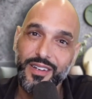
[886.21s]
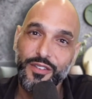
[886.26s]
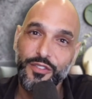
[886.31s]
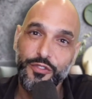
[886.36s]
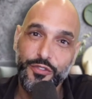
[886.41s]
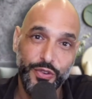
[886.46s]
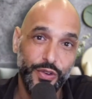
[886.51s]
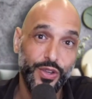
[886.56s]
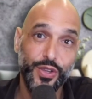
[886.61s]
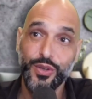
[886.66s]

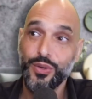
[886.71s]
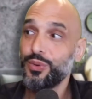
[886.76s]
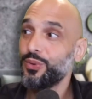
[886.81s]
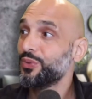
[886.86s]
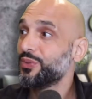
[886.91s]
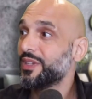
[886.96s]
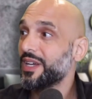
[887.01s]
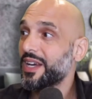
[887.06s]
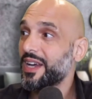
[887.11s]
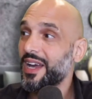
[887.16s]
for
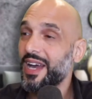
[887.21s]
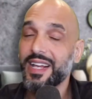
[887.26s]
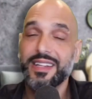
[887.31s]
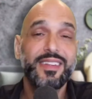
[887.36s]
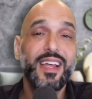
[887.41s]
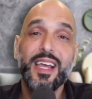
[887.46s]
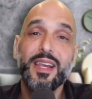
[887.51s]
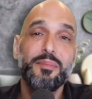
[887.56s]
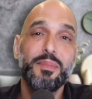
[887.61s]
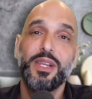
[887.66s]
you the
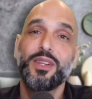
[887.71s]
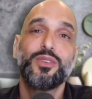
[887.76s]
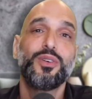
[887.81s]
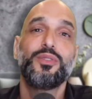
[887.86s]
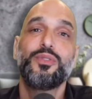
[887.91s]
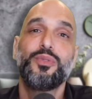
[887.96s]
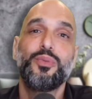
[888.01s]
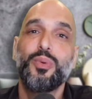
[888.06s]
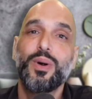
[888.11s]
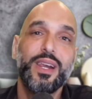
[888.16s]
attainment
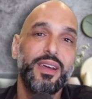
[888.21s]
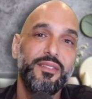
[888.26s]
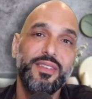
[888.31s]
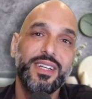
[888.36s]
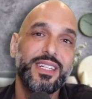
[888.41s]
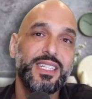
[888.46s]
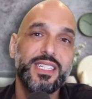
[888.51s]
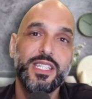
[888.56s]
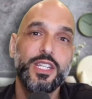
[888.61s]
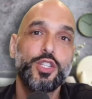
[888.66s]
of whatever
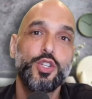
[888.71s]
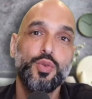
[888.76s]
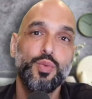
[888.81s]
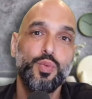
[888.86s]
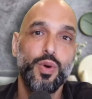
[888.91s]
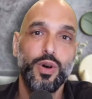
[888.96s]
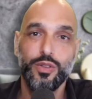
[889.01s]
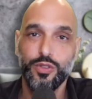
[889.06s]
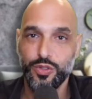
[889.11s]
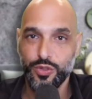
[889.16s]
it is that you
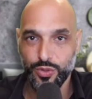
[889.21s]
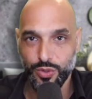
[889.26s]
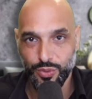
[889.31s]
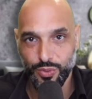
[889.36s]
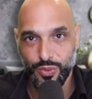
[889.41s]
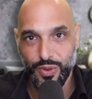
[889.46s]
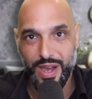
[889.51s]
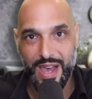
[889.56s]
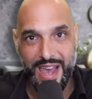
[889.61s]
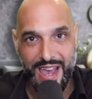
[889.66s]
want
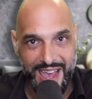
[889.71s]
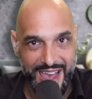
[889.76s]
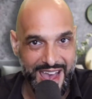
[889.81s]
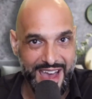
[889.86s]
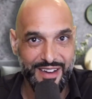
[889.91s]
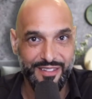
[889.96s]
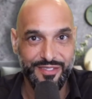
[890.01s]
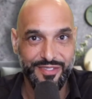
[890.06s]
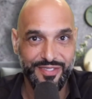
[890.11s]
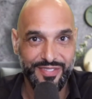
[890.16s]
to
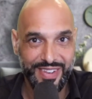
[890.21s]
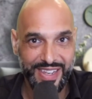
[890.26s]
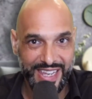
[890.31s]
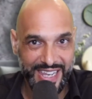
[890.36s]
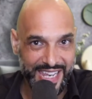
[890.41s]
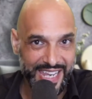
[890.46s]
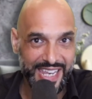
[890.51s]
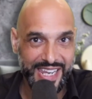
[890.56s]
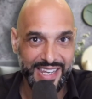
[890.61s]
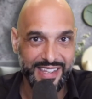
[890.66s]
have
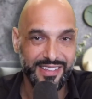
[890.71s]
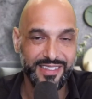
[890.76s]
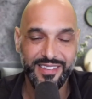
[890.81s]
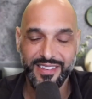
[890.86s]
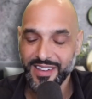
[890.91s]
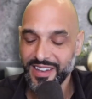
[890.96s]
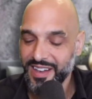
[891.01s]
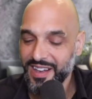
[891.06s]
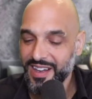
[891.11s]
in it.